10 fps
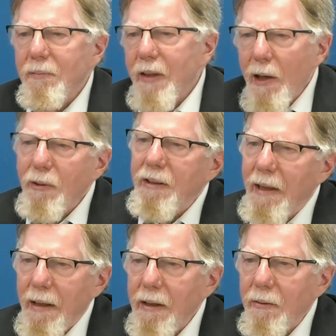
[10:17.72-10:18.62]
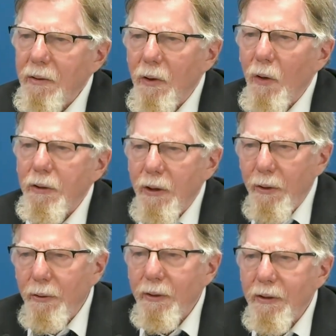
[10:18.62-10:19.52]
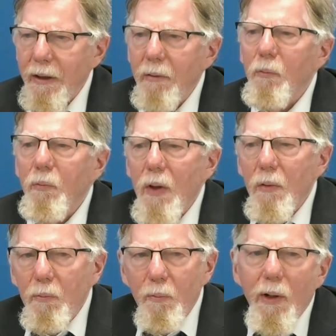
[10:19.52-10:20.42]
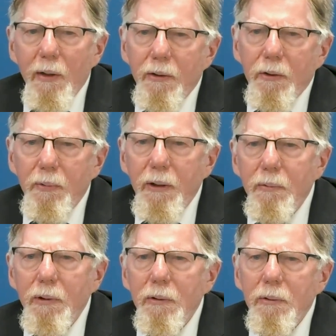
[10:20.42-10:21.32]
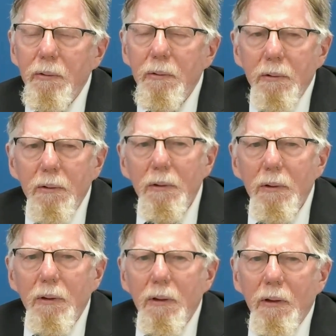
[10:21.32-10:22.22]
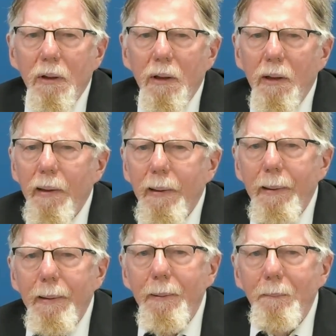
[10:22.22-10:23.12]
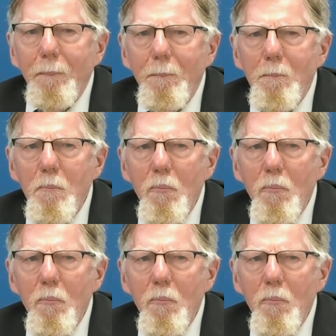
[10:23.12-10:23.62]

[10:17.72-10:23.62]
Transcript: there was that continuity, whereas we were kind